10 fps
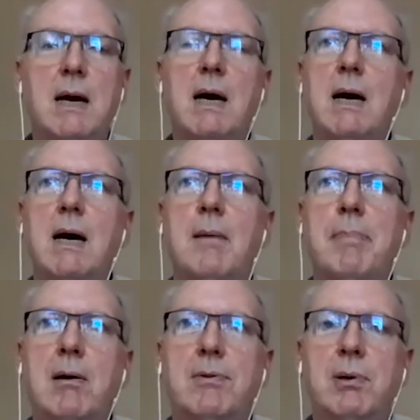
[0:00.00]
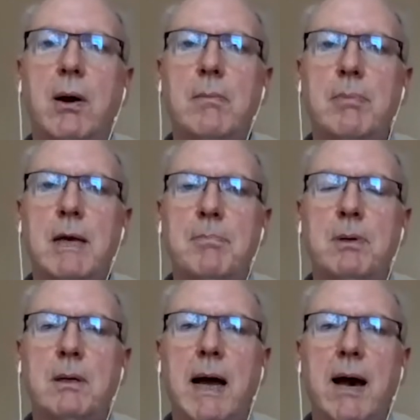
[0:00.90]
about throwing
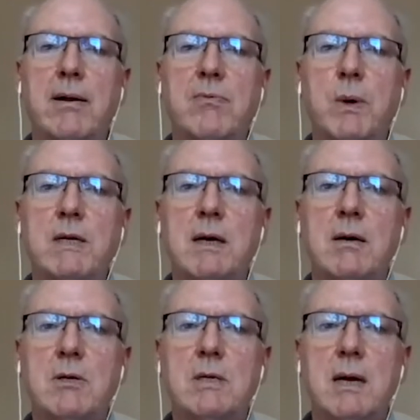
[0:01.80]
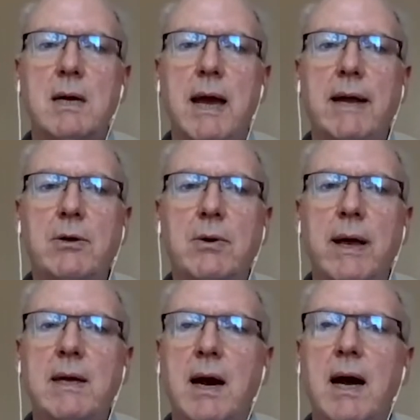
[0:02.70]
people out of windows at
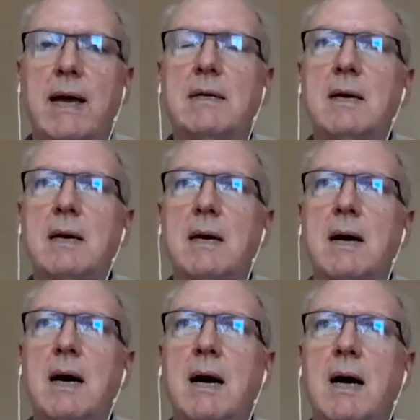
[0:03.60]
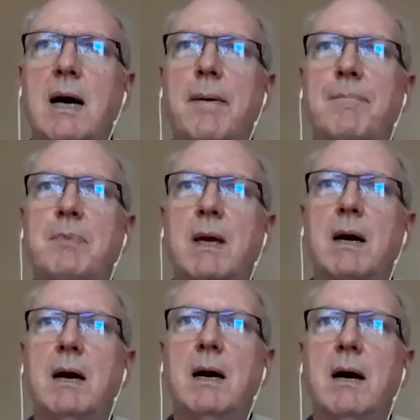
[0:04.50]
great height
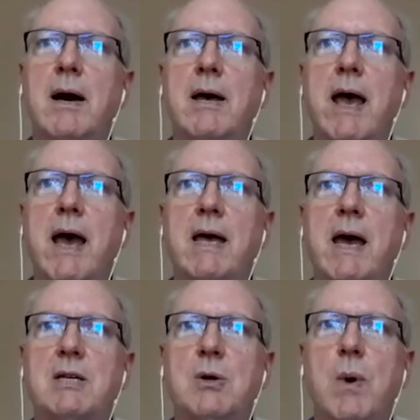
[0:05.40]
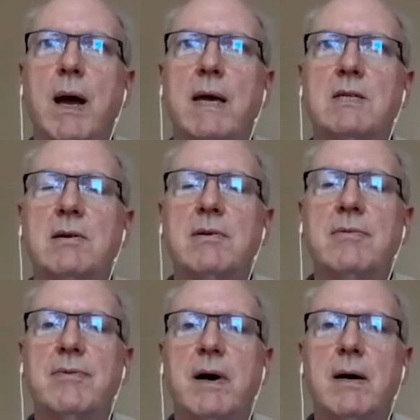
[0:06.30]
as a ways
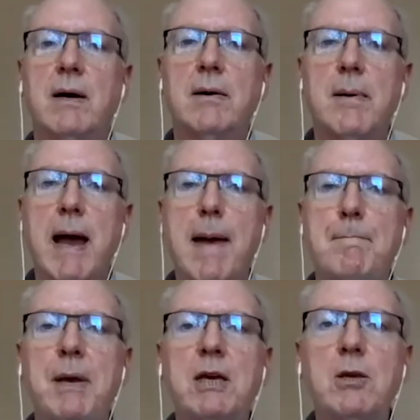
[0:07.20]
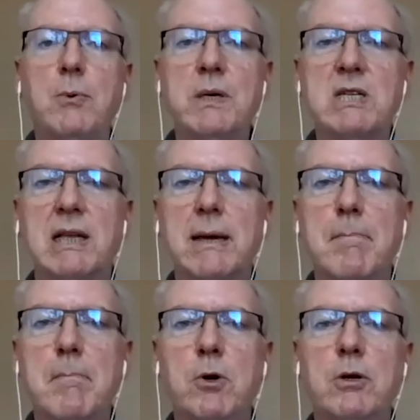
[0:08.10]
of ambiguously
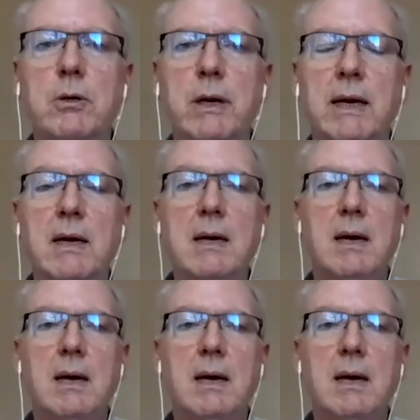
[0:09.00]
murdering